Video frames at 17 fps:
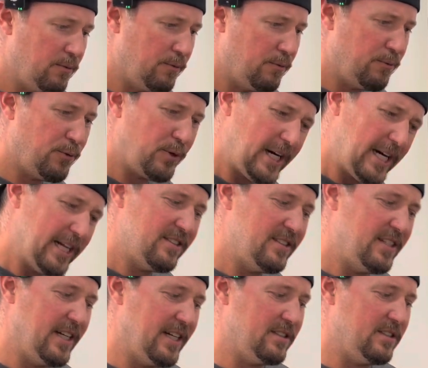fries
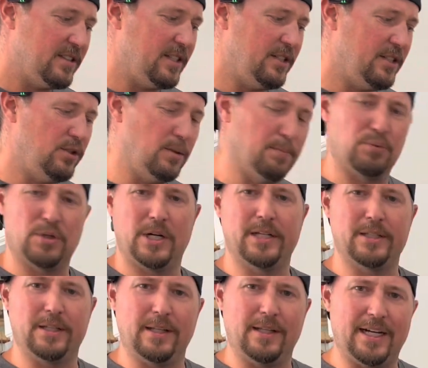next and do the
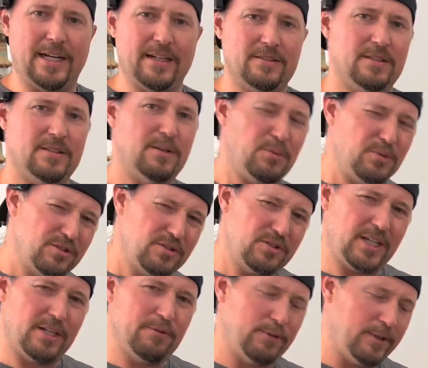broccoli last. I was just
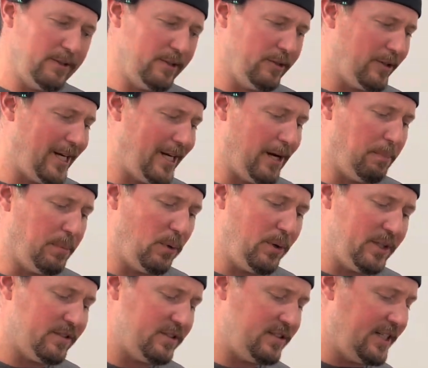kind of figuring it out, but I want
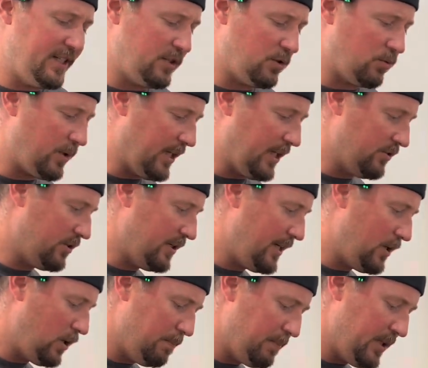the steak to rest. So
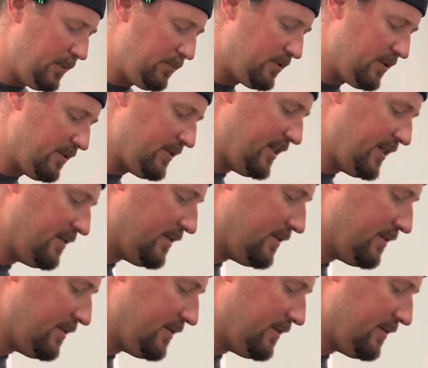now it beeps to say it's